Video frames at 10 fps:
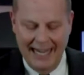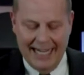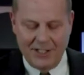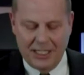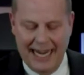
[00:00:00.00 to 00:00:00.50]

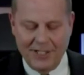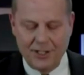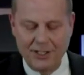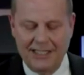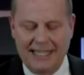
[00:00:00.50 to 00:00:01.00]

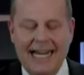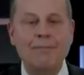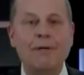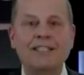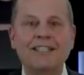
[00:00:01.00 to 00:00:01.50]
educational
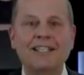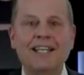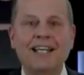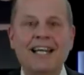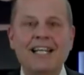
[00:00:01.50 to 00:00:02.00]
attainment
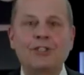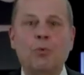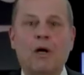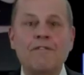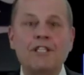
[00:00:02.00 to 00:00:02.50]
is
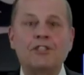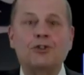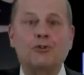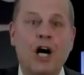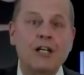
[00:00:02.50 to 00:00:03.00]
one of the
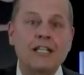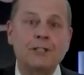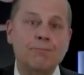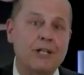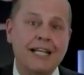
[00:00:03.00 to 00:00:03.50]
strongest
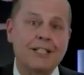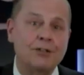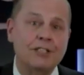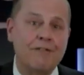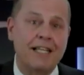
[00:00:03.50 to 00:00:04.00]

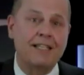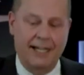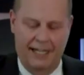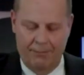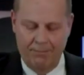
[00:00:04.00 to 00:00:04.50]
predictors of
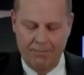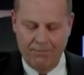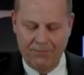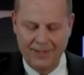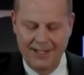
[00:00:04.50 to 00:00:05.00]
income
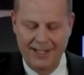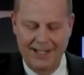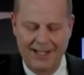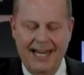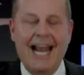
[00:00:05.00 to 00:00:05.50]

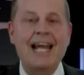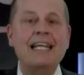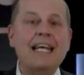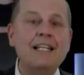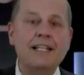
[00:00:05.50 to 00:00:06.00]
and
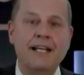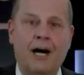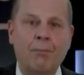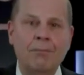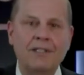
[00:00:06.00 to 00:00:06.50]

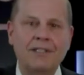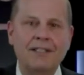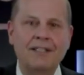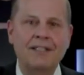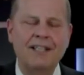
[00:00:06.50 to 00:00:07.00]

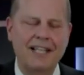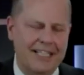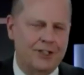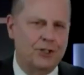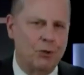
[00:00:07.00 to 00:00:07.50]
income
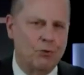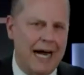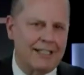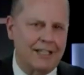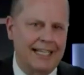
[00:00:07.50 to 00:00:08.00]
is
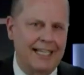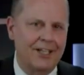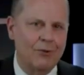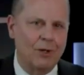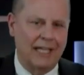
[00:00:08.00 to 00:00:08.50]
directly
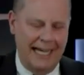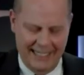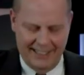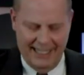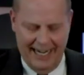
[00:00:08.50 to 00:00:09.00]

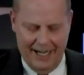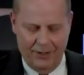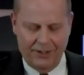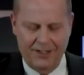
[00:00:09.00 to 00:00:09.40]
related to health.